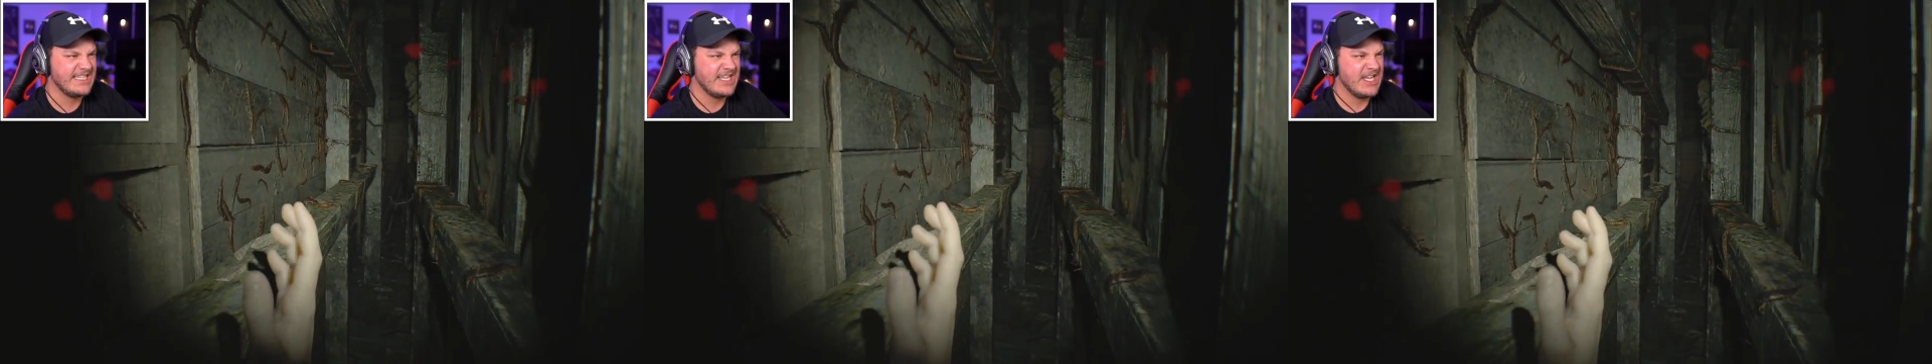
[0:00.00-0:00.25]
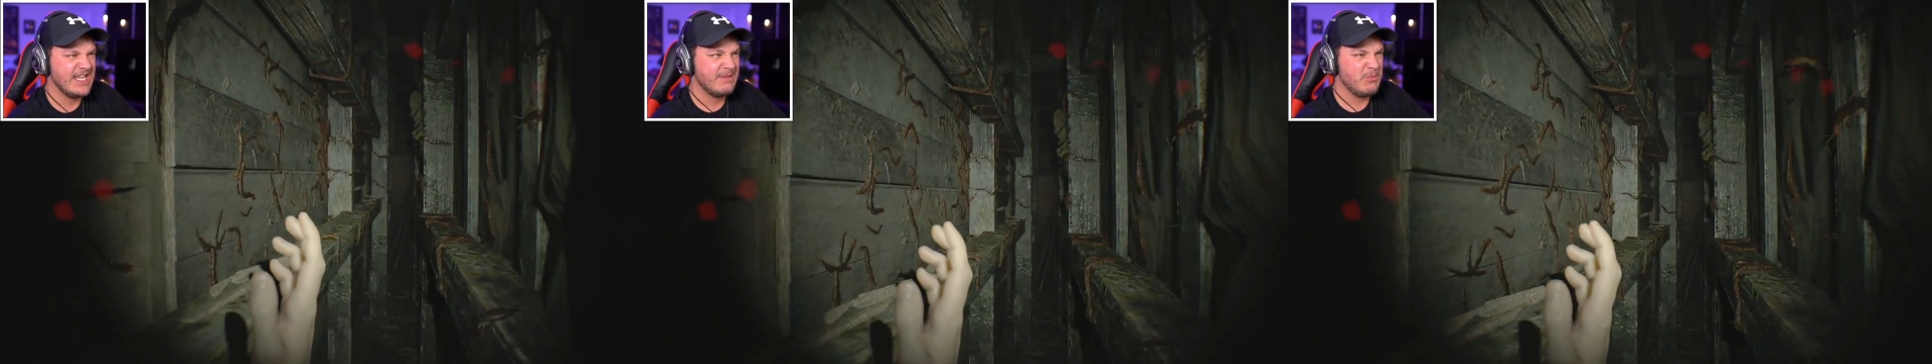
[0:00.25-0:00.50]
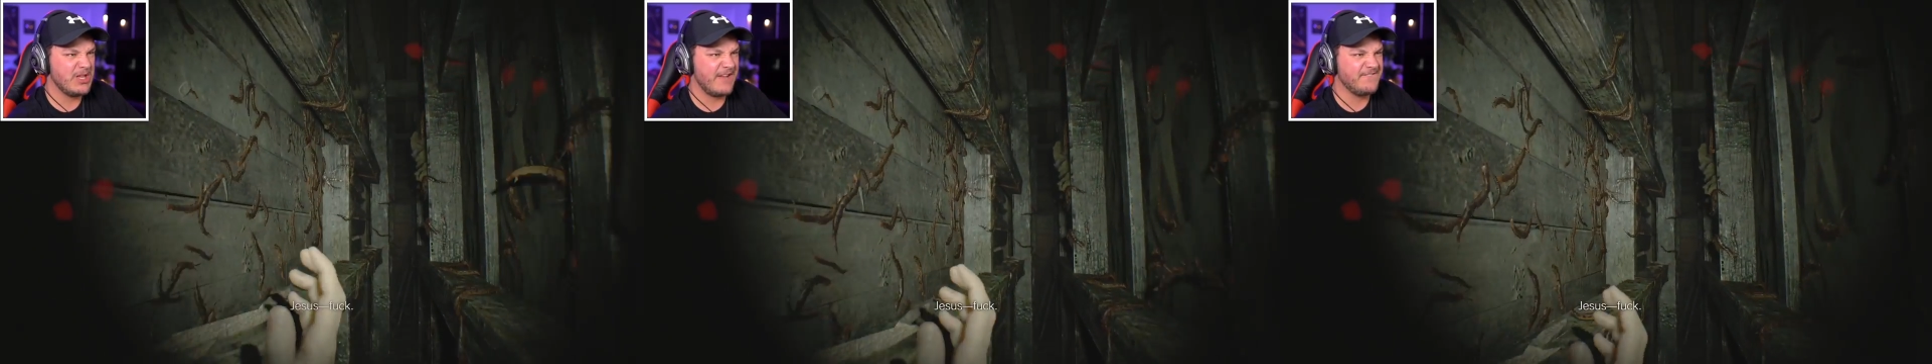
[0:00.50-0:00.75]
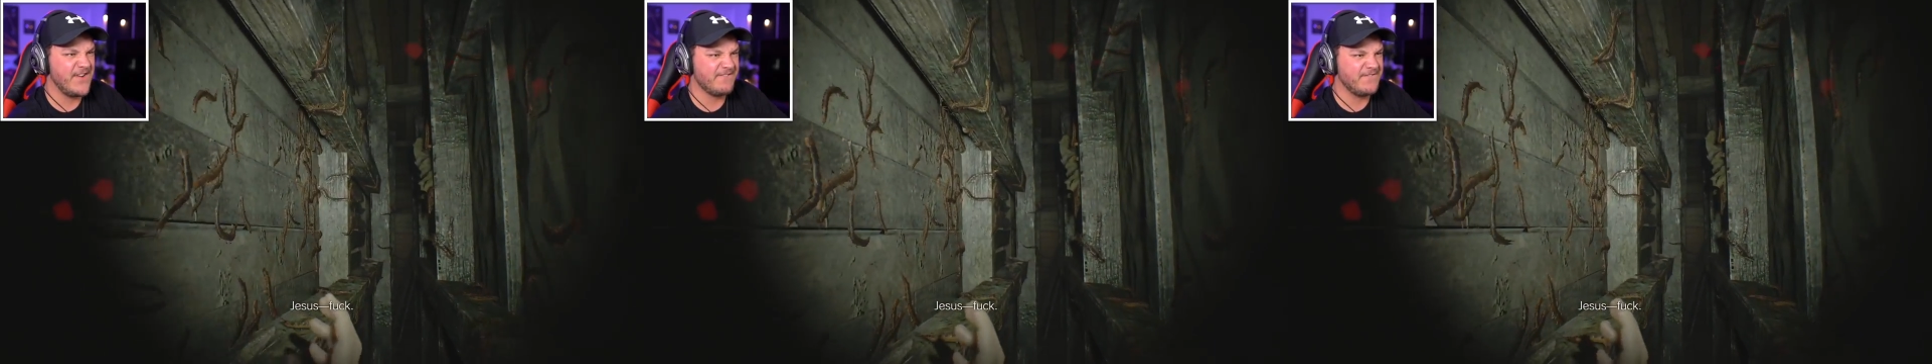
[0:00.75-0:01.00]
So
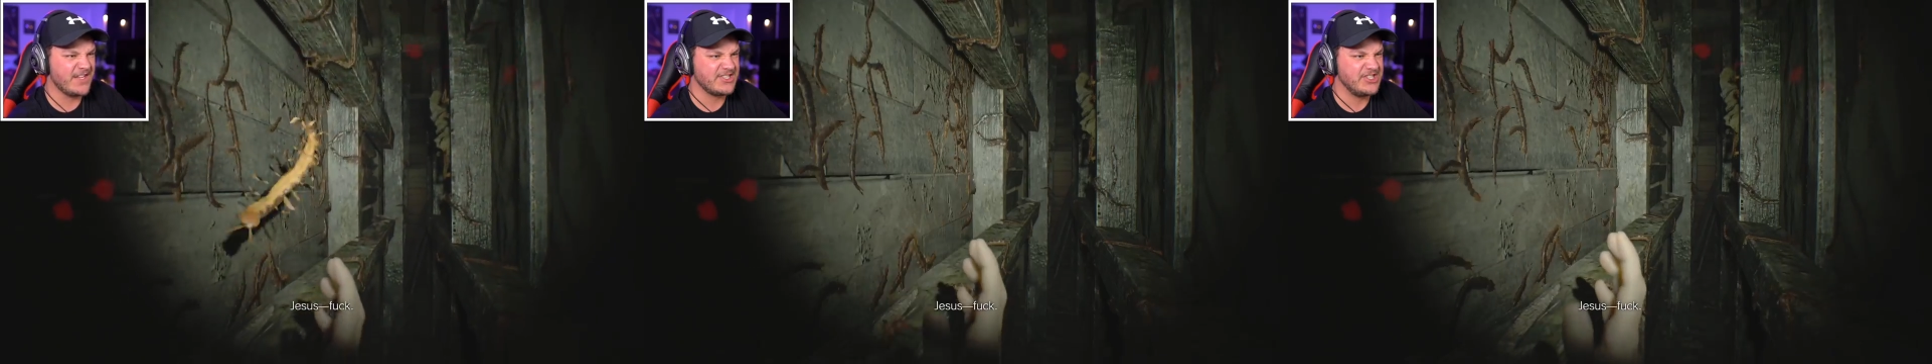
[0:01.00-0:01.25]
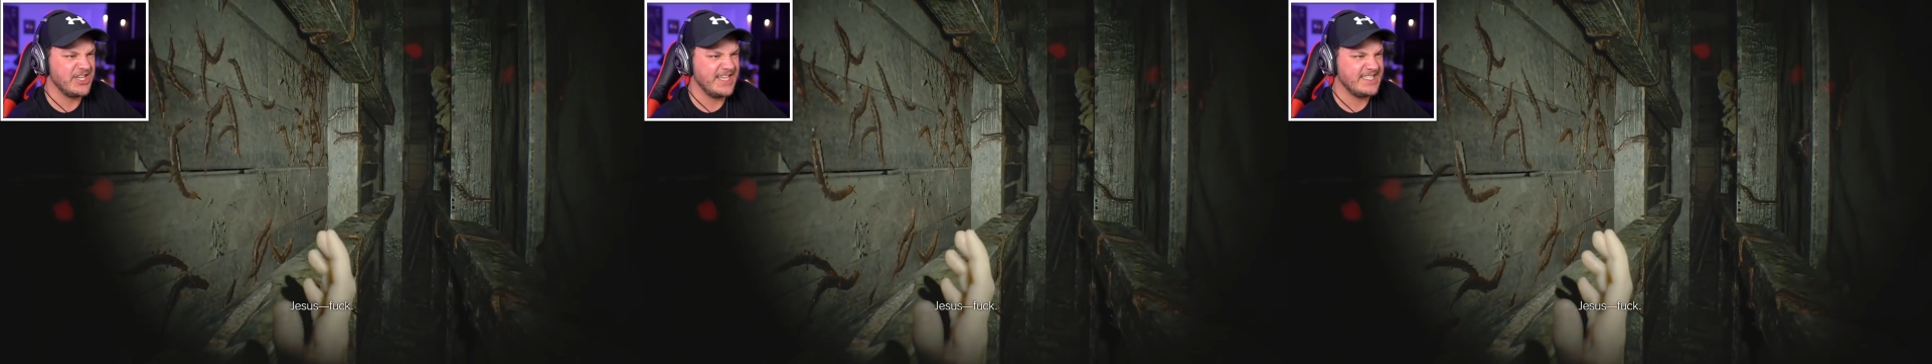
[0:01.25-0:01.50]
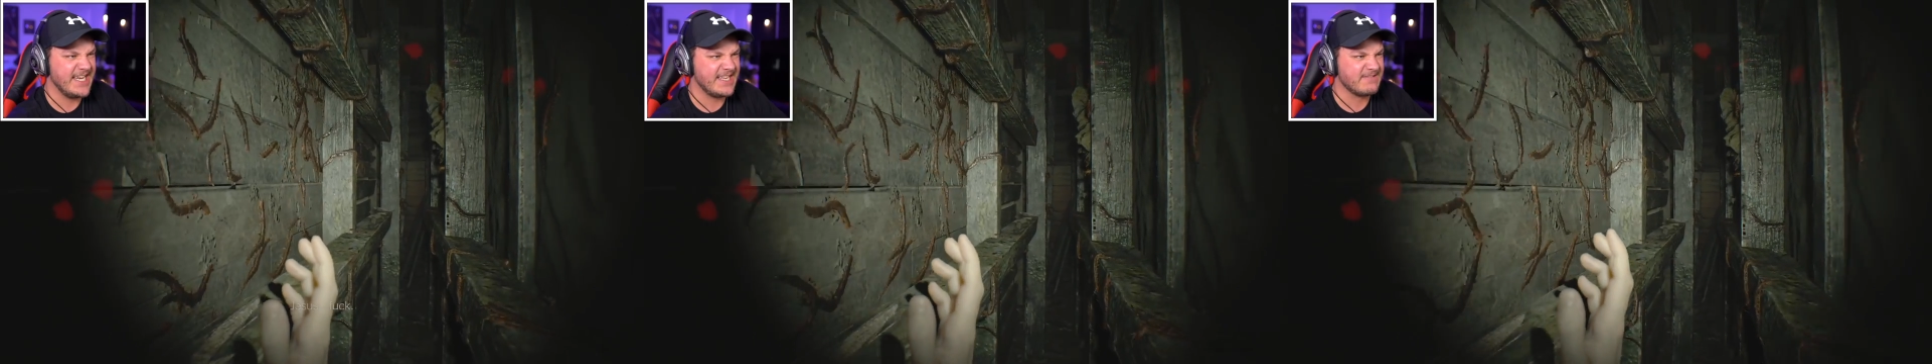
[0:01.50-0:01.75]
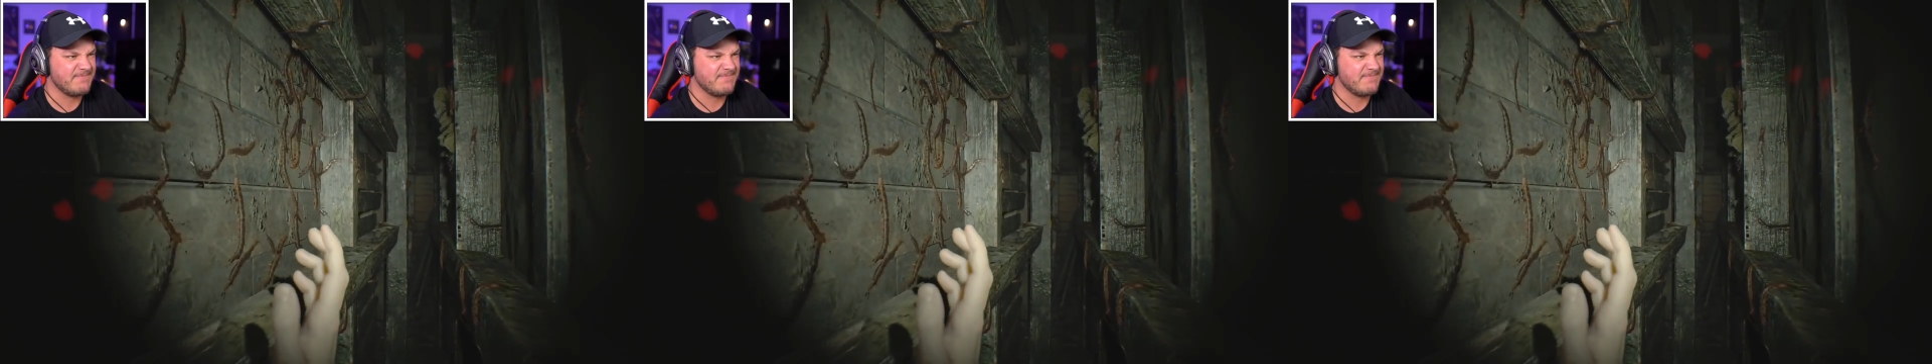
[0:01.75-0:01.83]
like fuck, fuck, fuck, shitty tit,